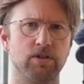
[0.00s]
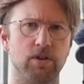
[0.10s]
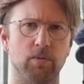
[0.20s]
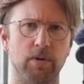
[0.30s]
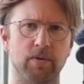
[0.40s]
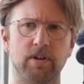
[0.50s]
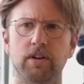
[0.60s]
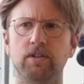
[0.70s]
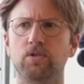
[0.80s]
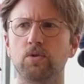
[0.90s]
So what we're
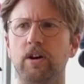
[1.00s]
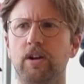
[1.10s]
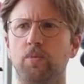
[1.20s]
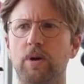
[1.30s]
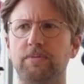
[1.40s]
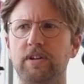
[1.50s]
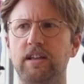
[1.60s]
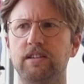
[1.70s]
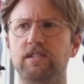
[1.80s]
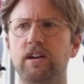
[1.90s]
gonna do on our
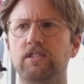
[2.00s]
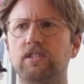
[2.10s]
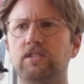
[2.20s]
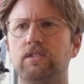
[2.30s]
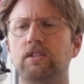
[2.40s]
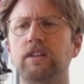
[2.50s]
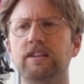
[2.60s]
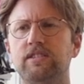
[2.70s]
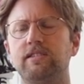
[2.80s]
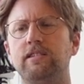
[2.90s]
website is not just
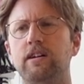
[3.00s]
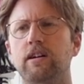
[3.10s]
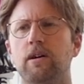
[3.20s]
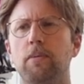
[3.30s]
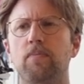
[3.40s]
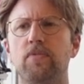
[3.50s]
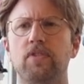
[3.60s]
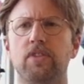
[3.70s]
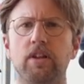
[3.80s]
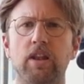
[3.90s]
list
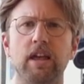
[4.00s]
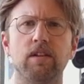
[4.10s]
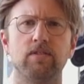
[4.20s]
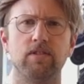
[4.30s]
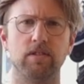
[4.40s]
the length